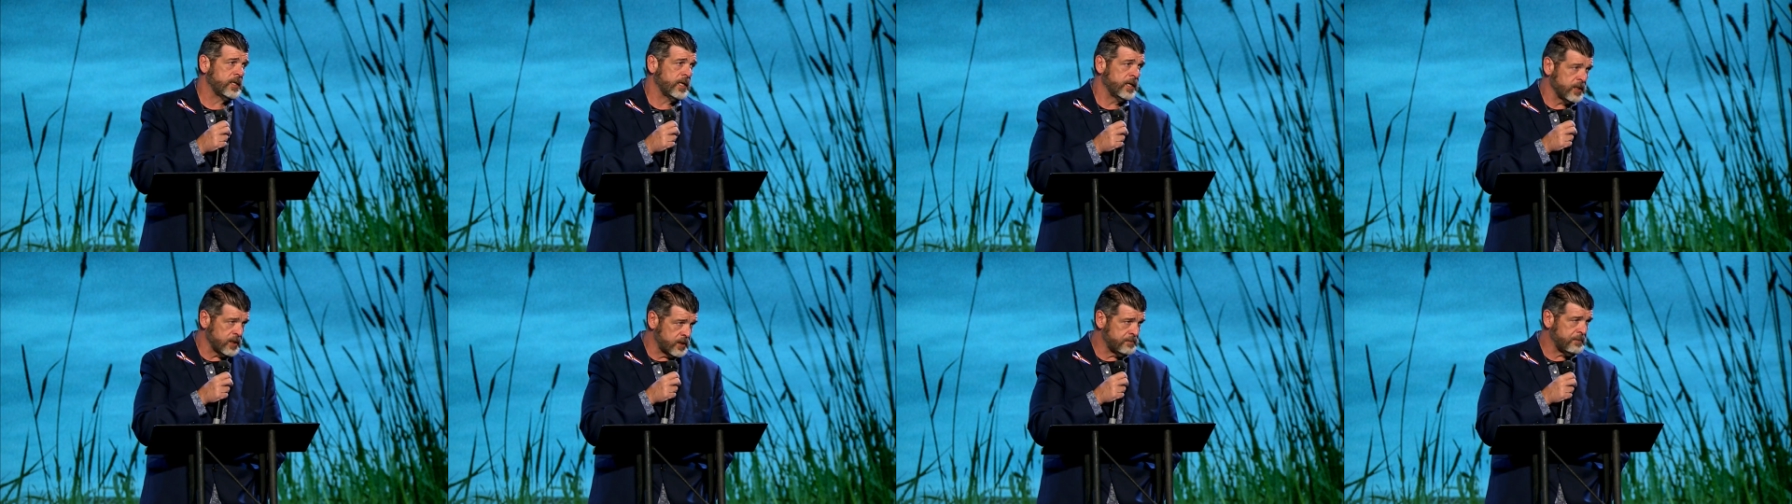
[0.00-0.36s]

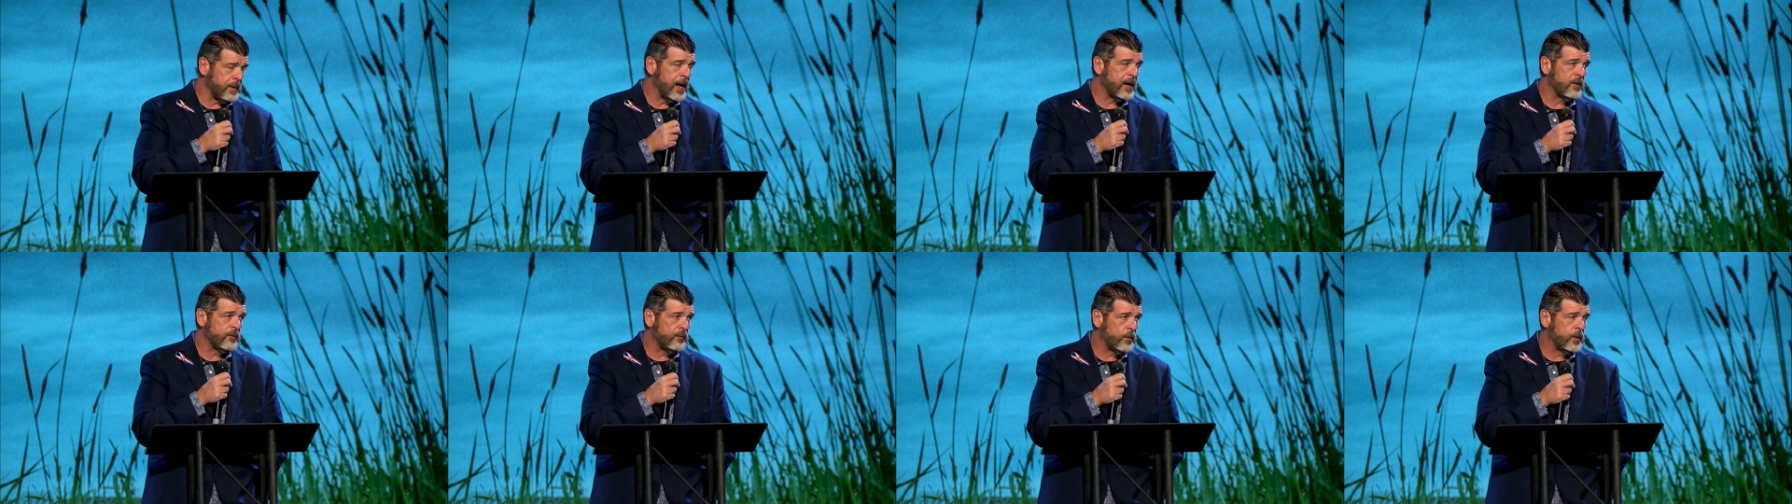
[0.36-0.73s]
in
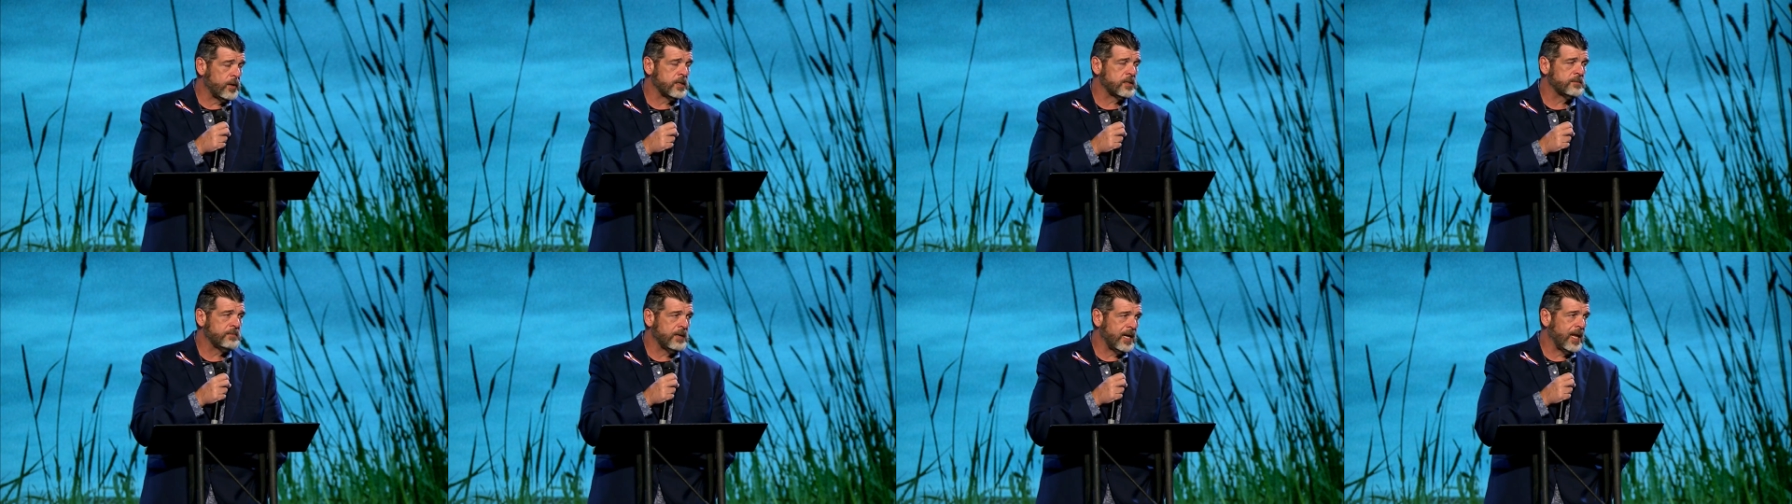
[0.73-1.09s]
spite of what
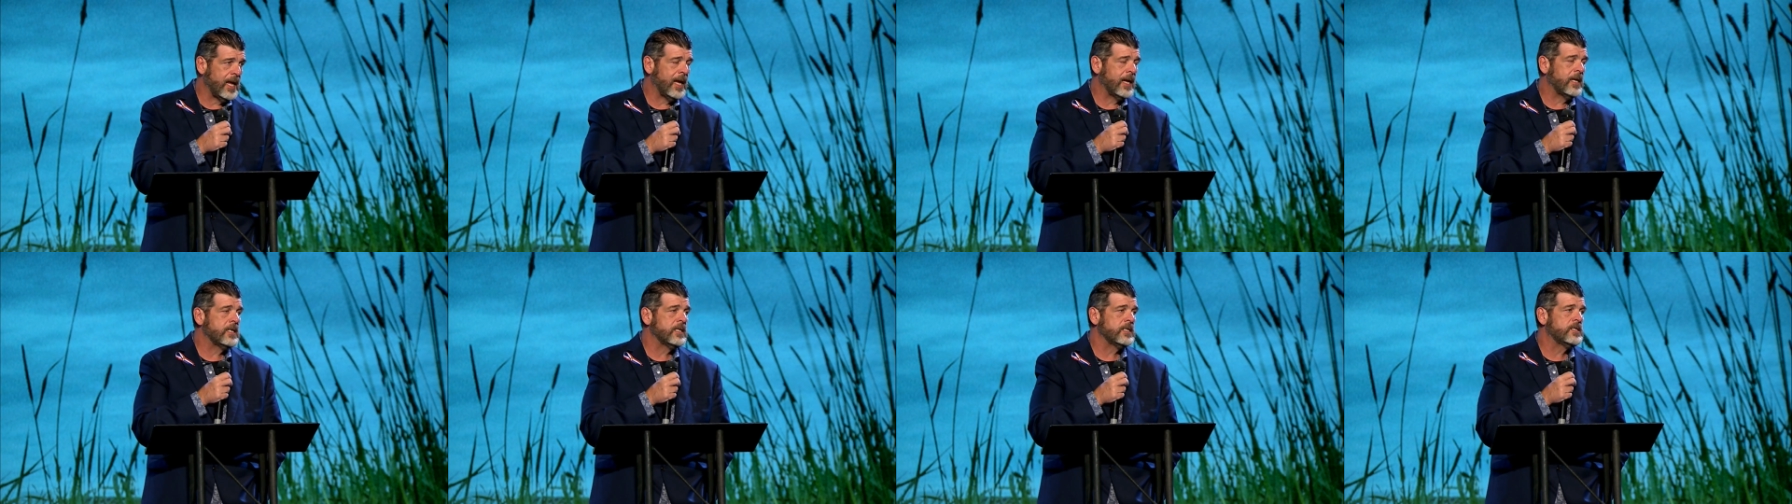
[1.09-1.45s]
has been
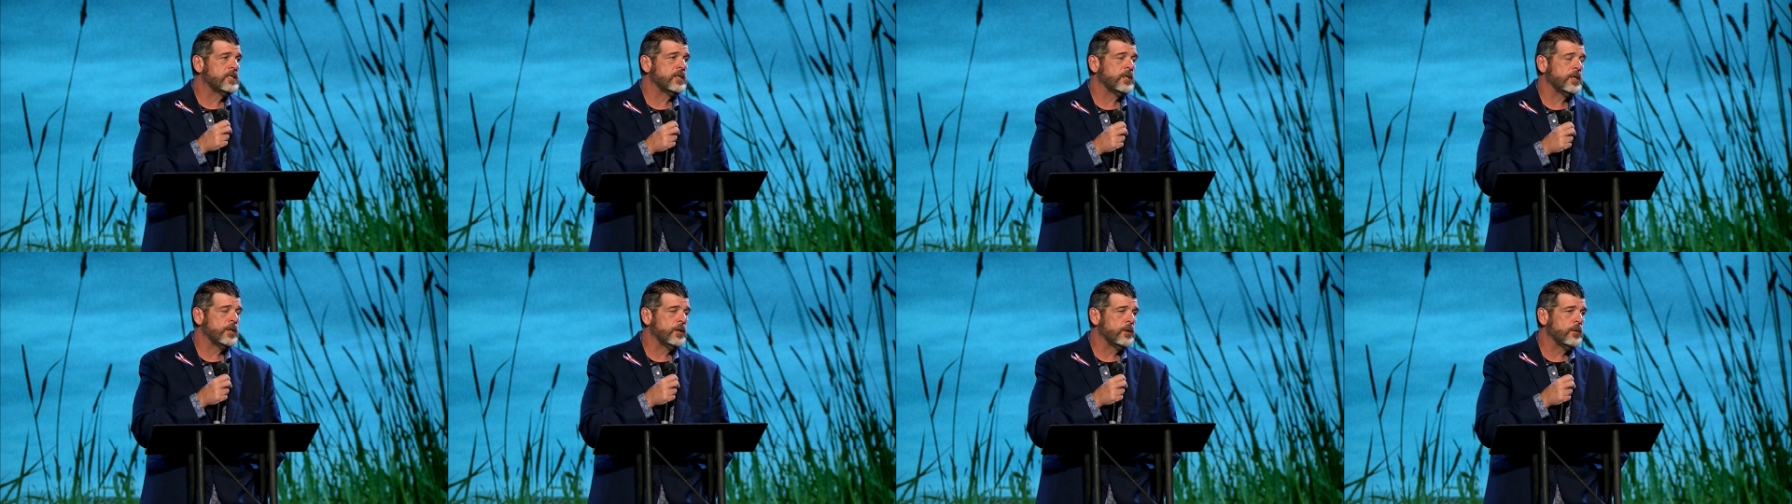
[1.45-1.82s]
handed to
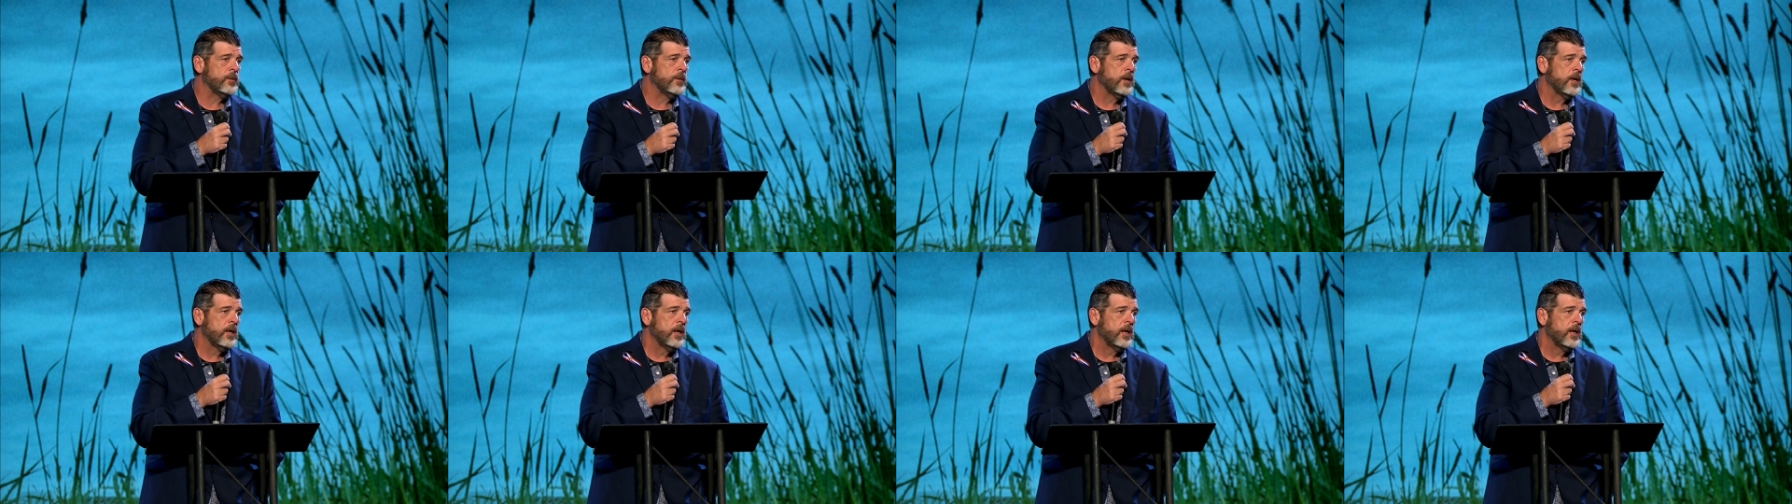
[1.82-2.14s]
you.